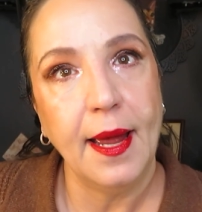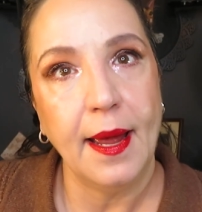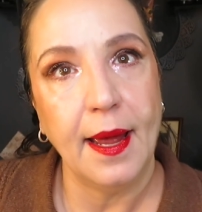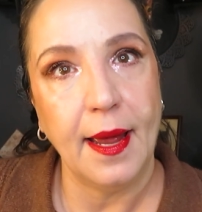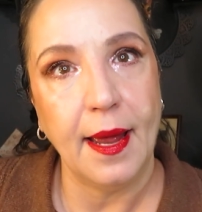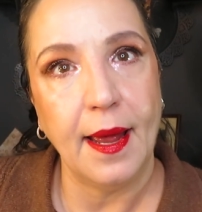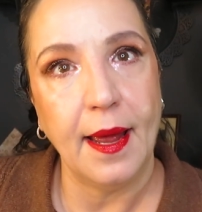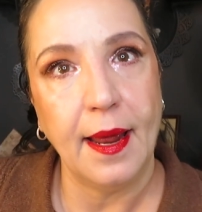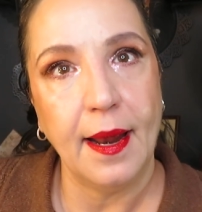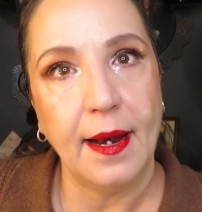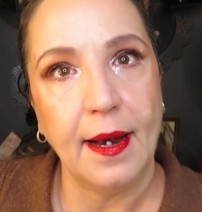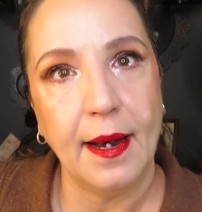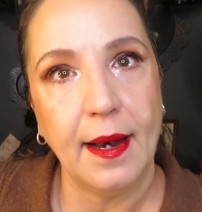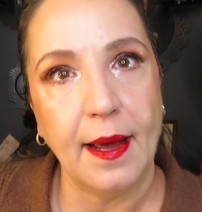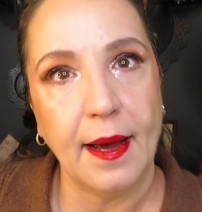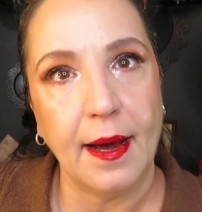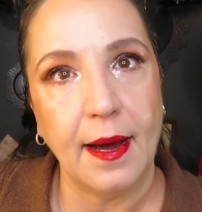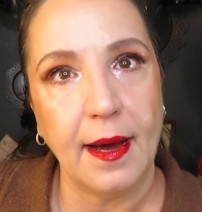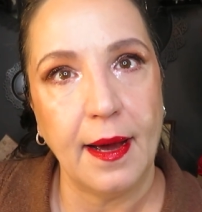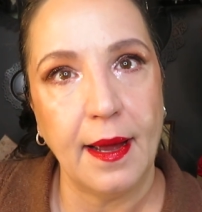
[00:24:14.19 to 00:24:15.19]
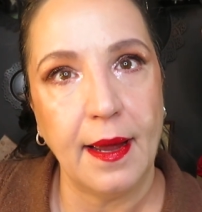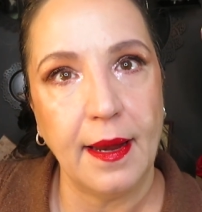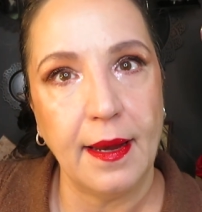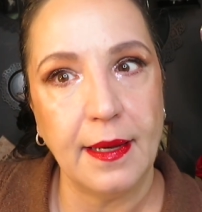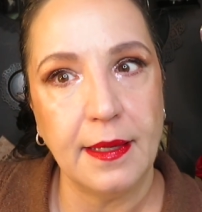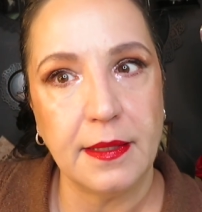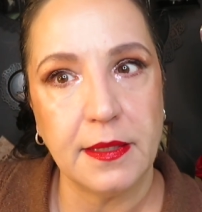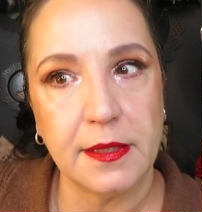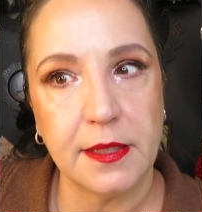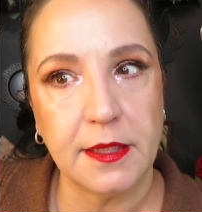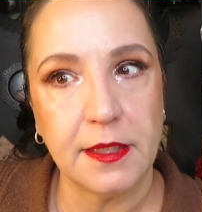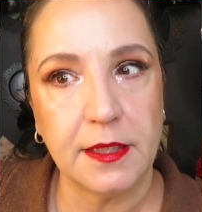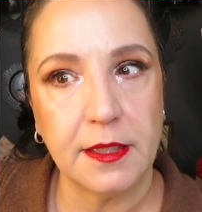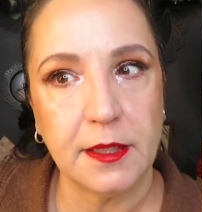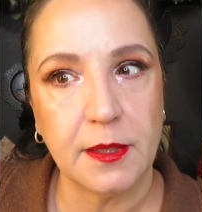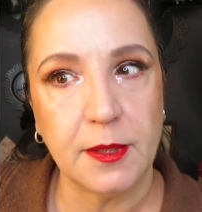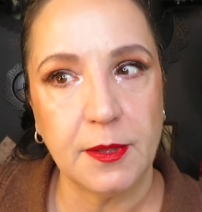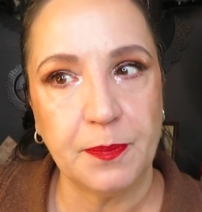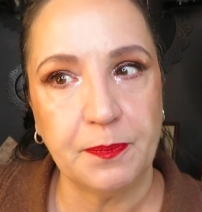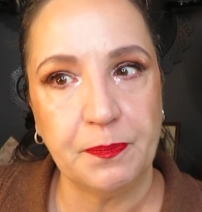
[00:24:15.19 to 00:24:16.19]
and I
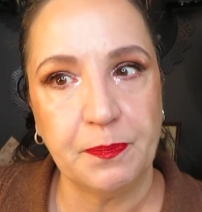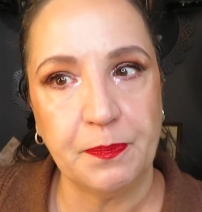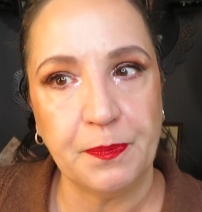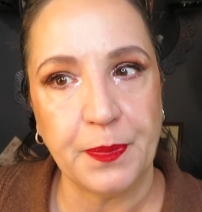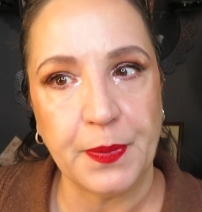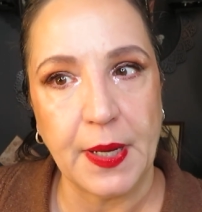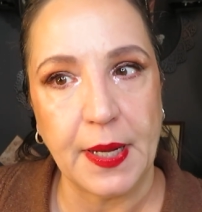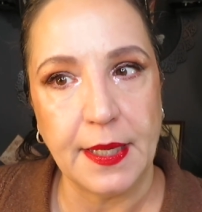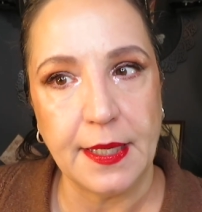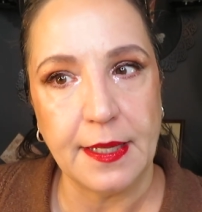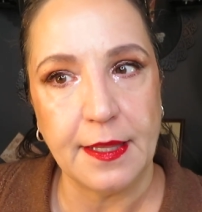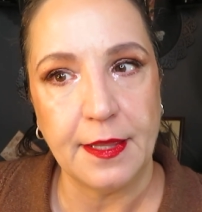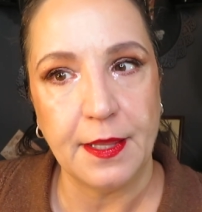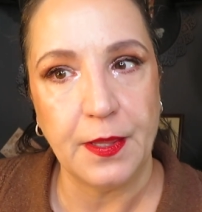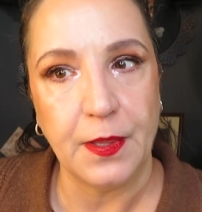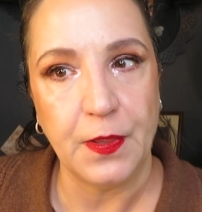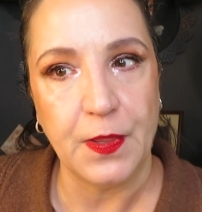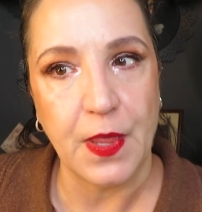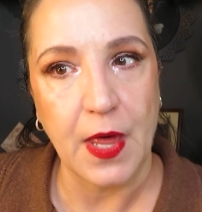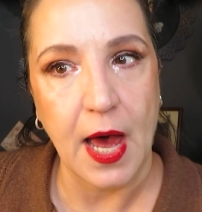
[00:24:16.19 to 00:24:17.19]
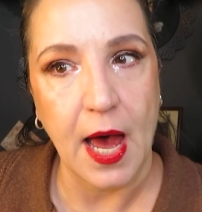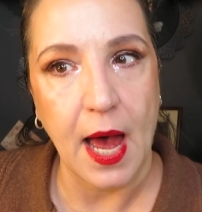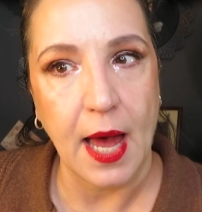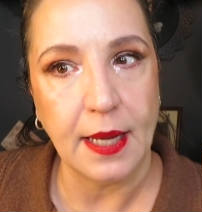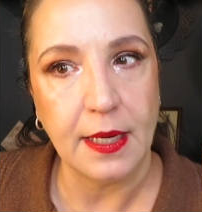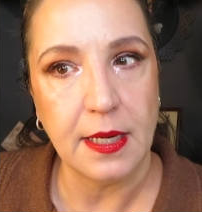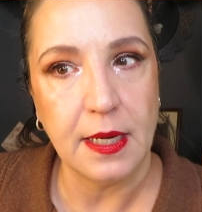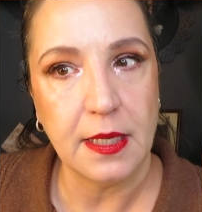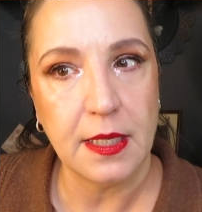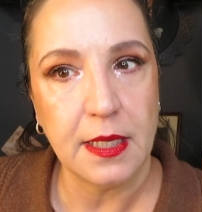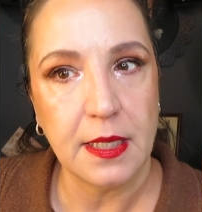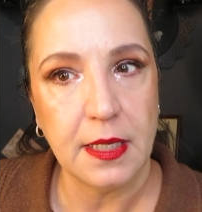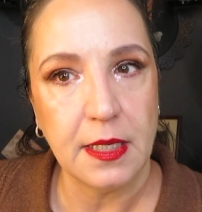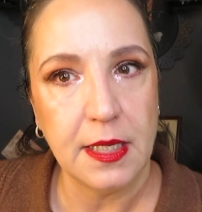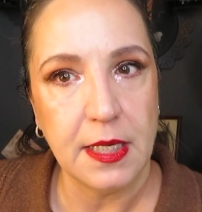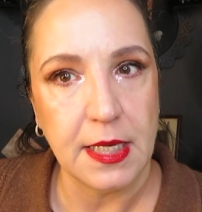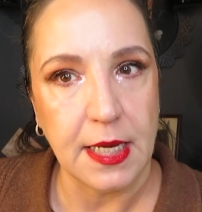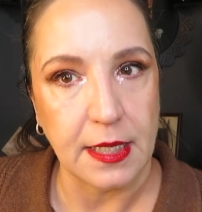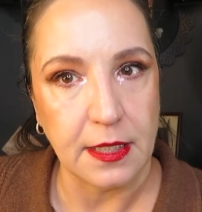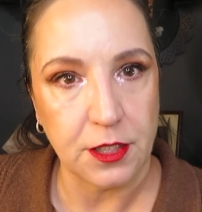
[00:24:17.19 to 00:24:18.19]
spent that
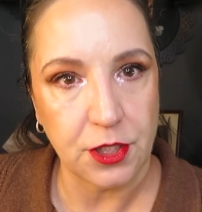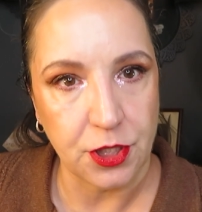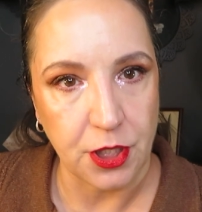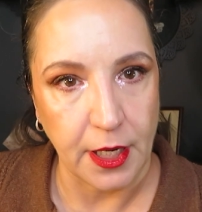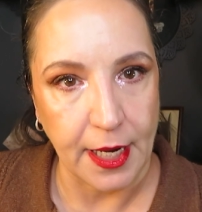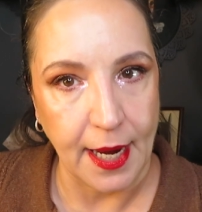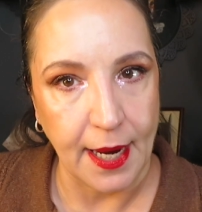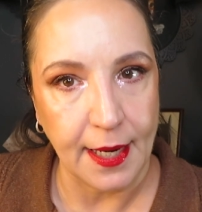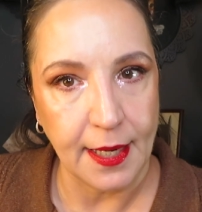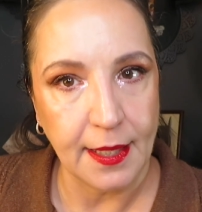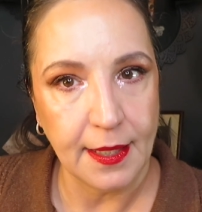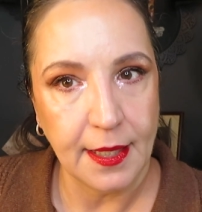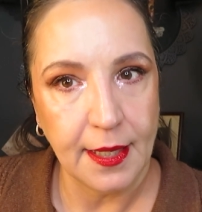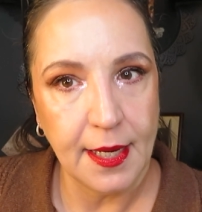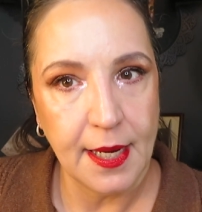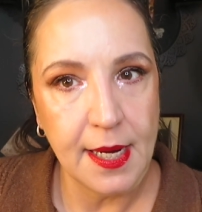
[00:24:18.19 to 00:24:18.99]
yesterday.